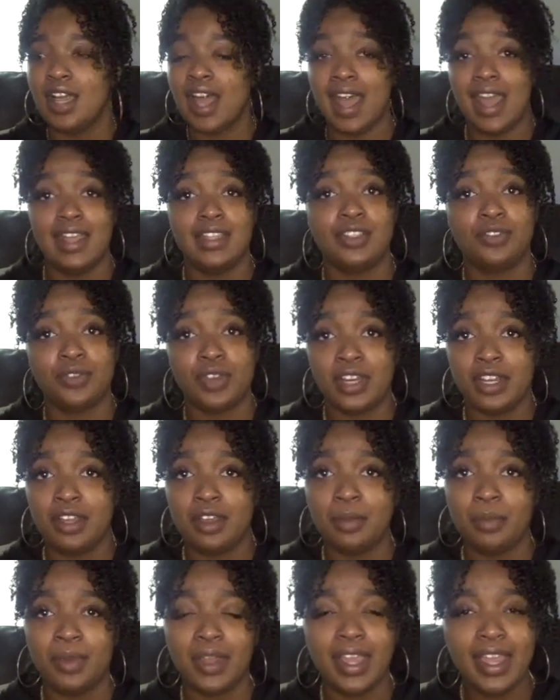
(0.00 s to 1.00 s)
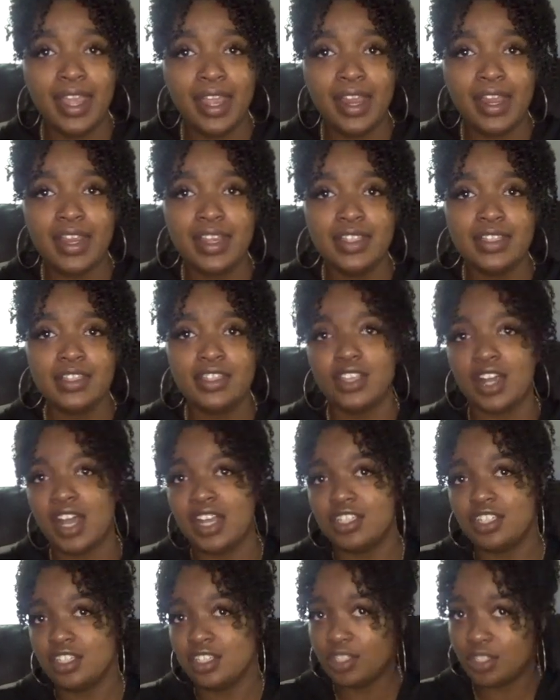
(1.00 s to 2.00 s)
I had to run a couple errands, so
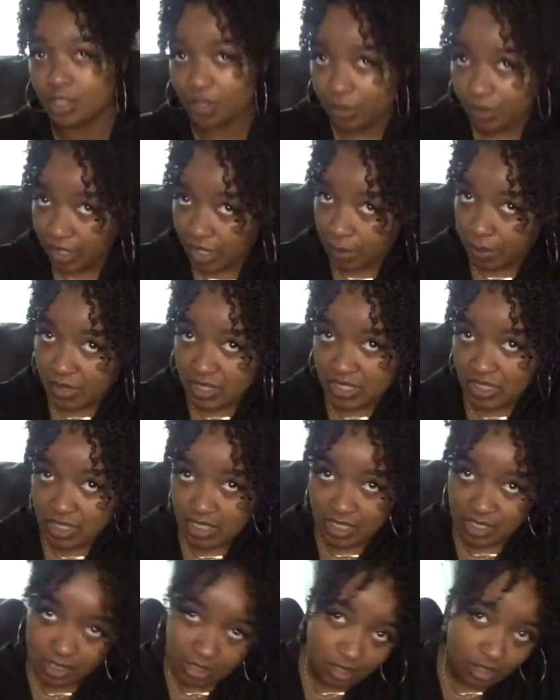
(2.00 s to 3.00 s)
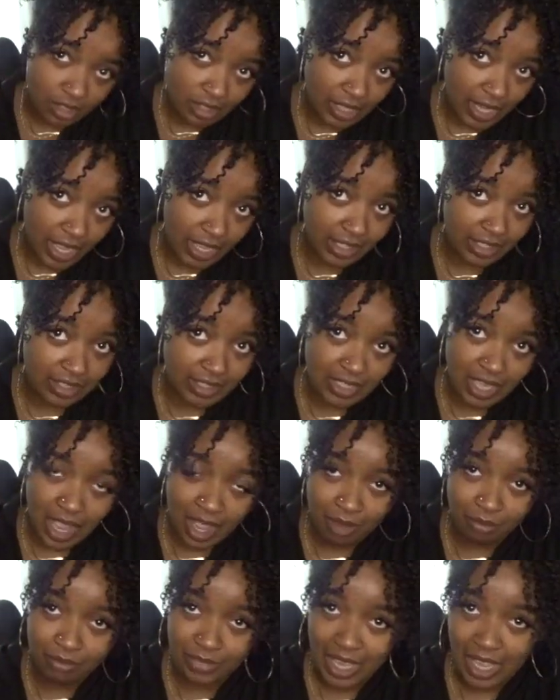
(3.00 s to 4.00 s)
I just threw it up into this little like
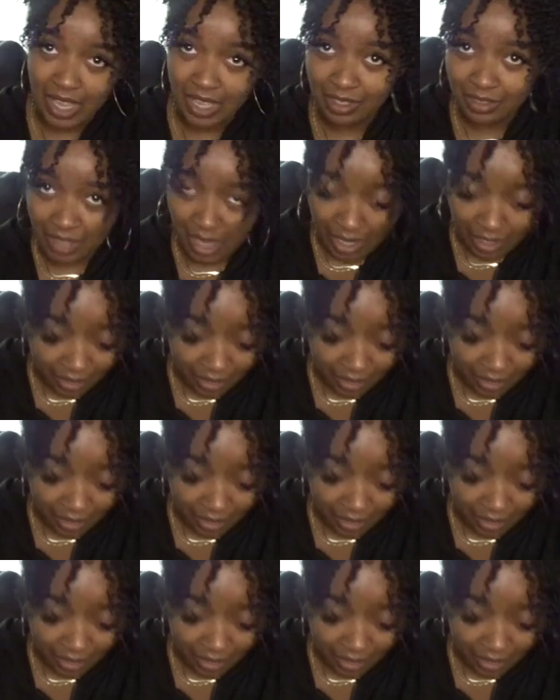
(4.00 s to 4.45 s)
top knot kind